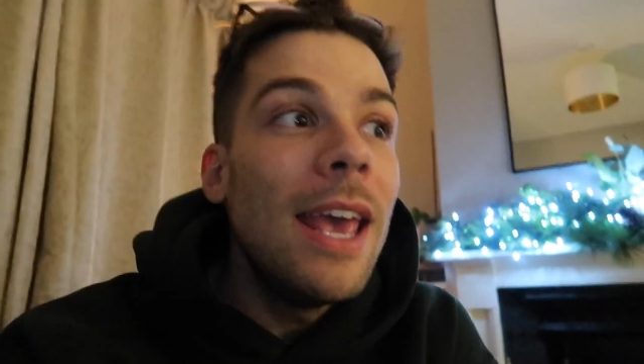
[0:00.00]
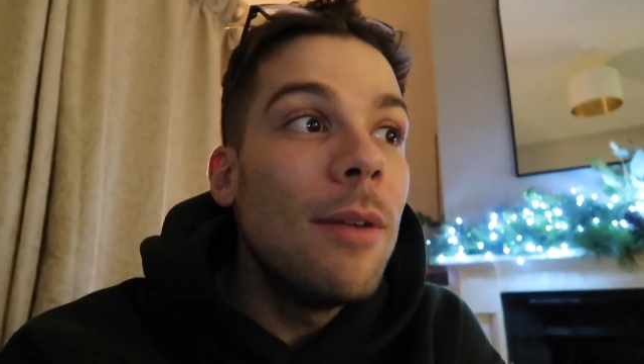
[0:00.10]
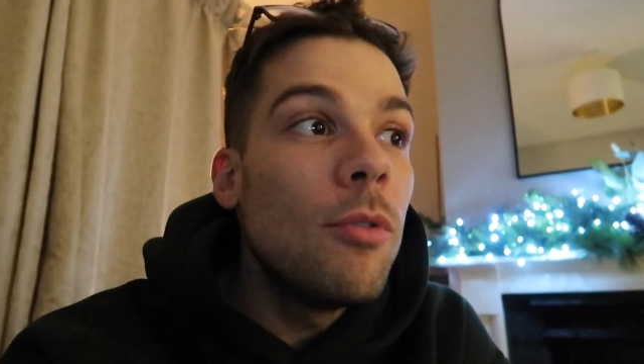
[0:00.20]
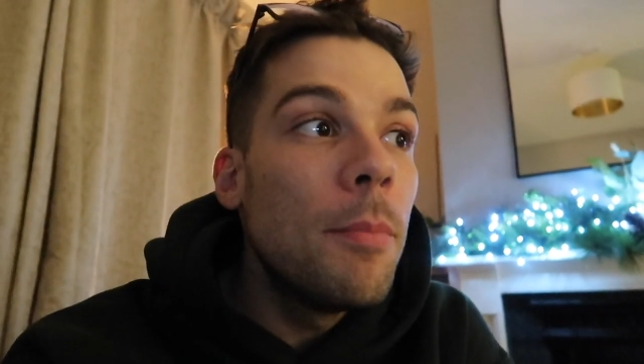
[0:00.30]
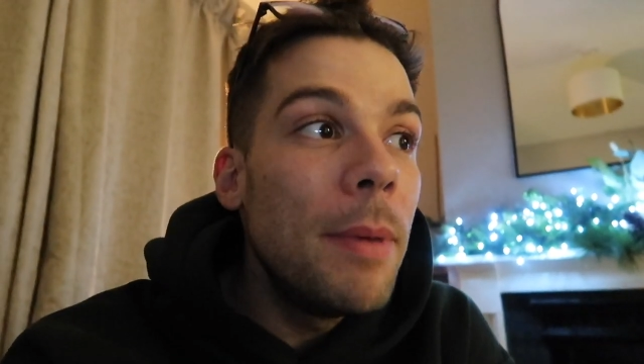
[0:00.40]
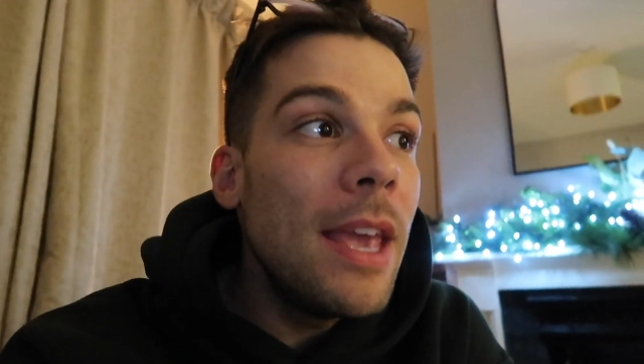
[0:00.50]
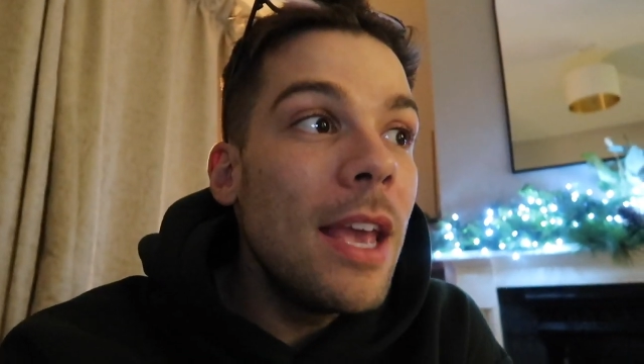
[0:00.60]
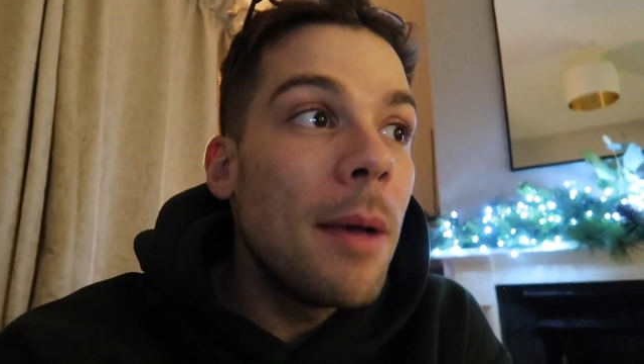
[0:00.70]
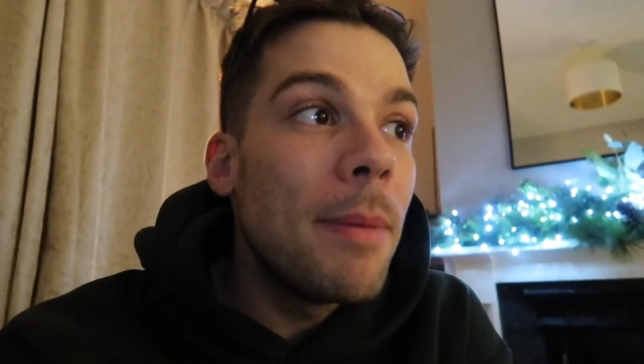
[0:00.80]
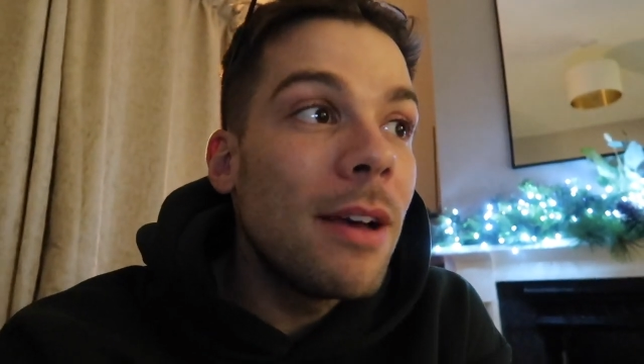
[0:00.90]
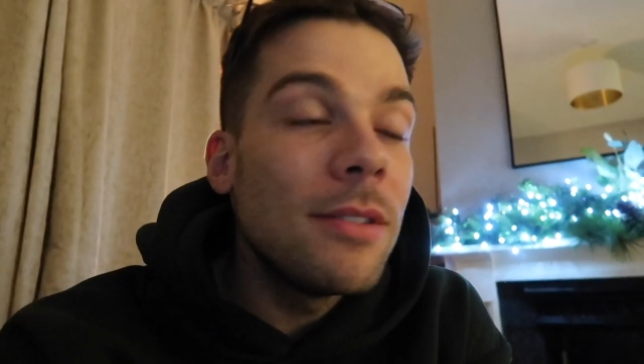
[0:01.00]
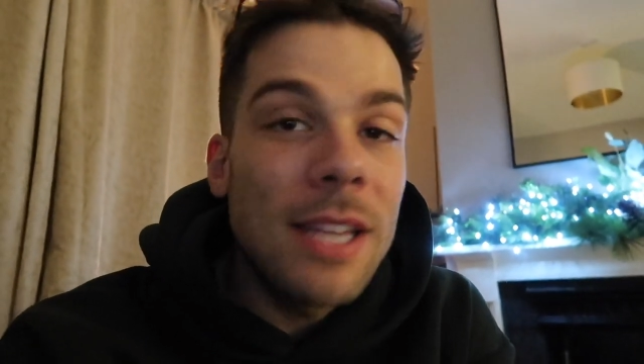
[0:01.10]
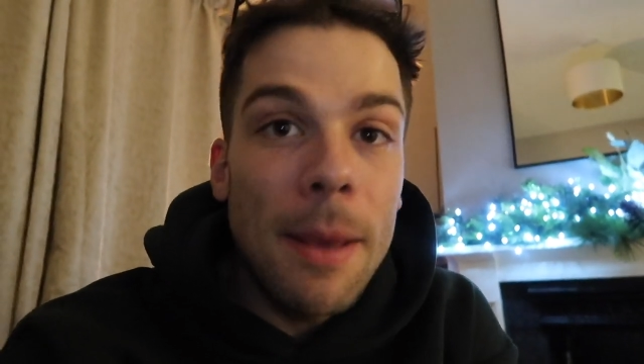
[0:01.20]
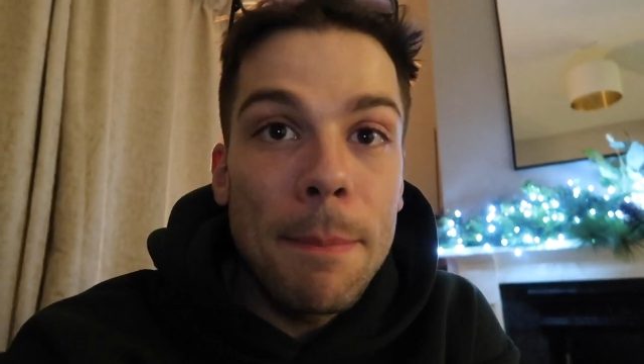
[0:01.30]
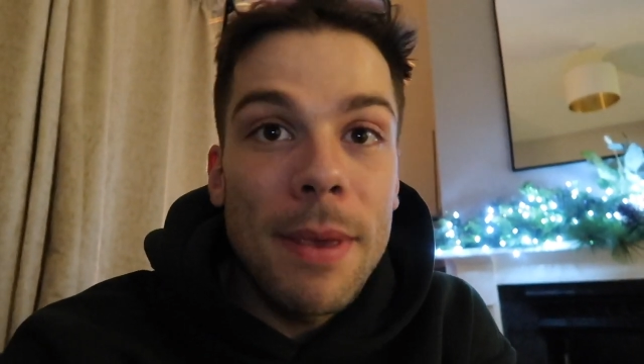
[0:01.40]
It will be about
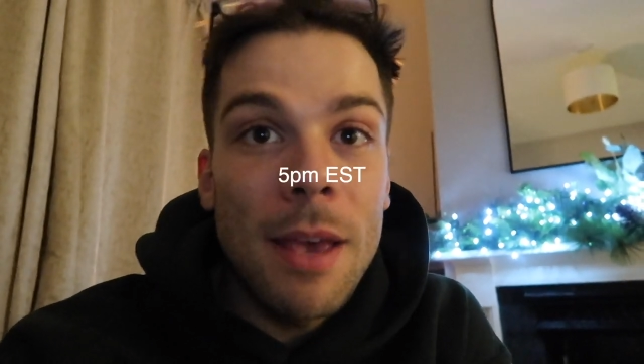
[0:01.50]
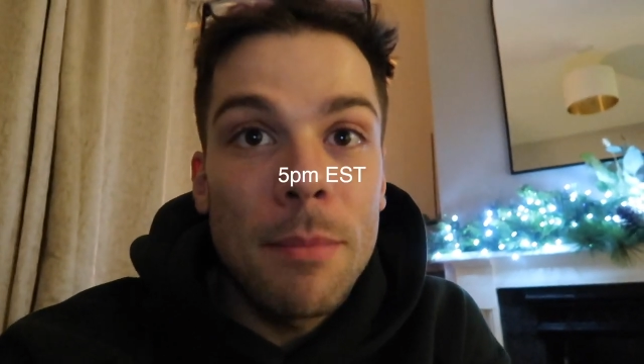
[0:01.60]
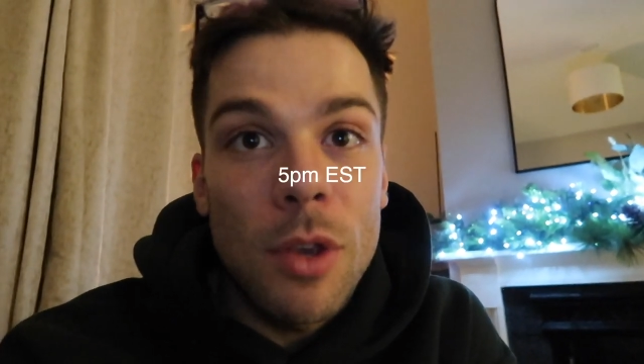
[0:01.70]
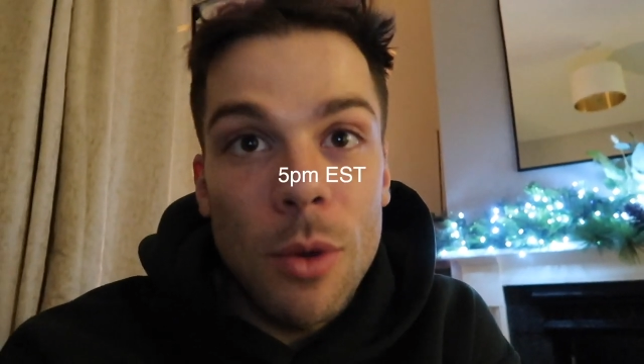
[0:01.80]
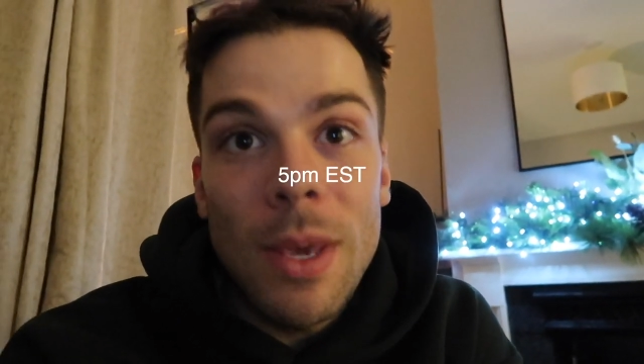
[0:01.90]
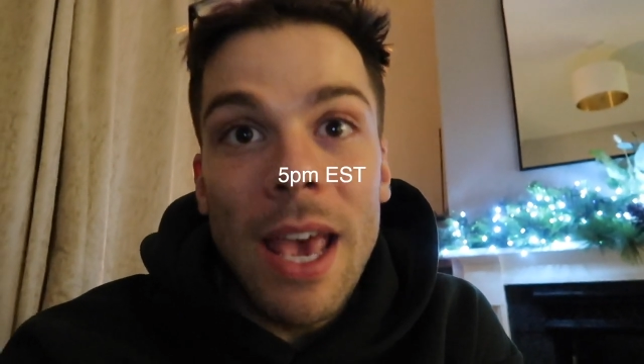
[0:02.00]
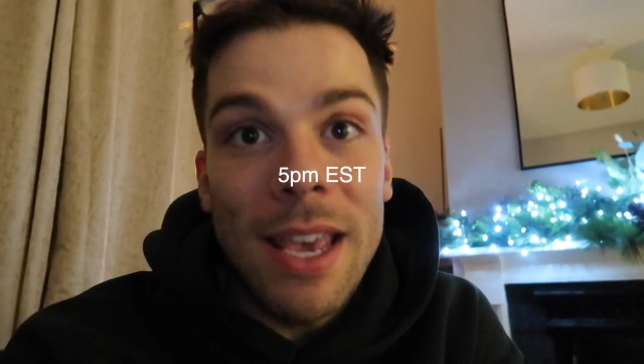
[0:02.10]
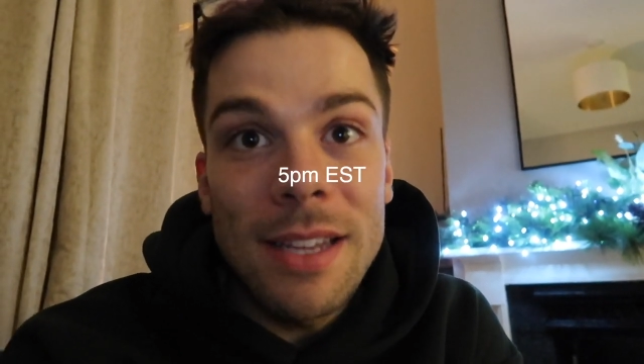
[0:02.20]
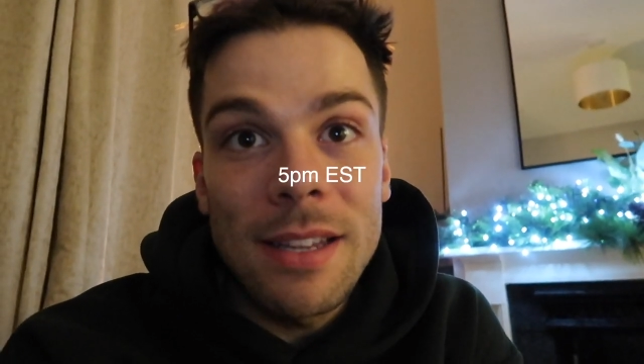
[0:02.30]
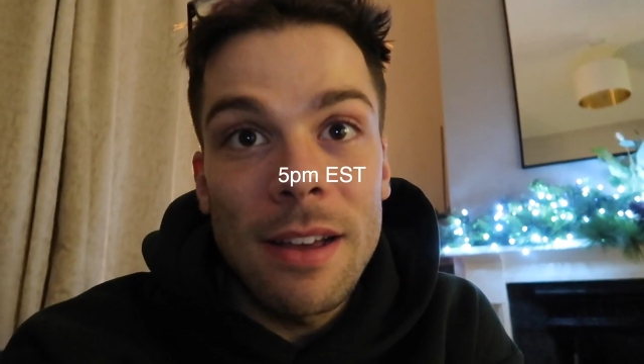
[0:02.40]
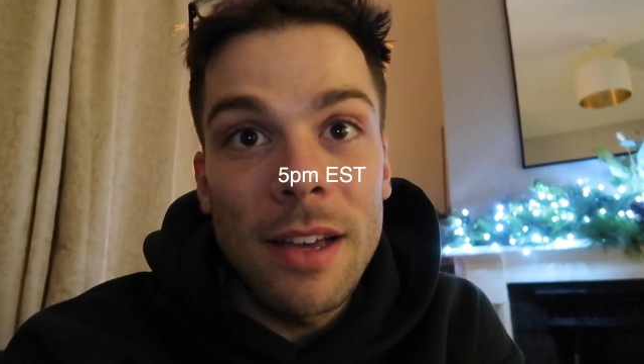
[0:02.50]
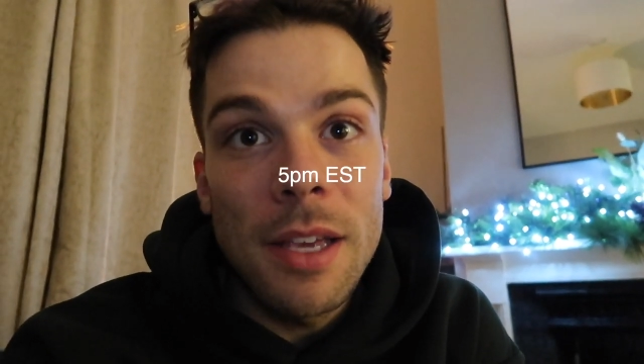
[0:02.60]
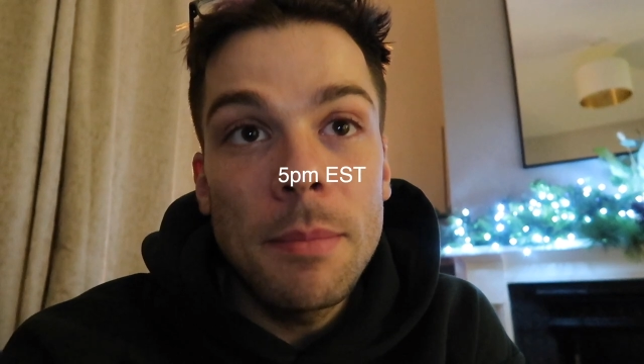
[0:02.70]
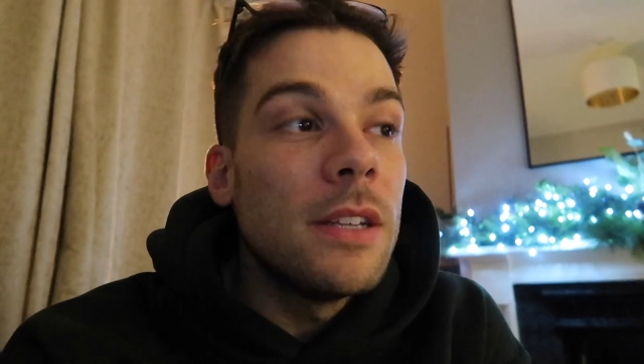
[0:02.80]
10 p.m. UK time,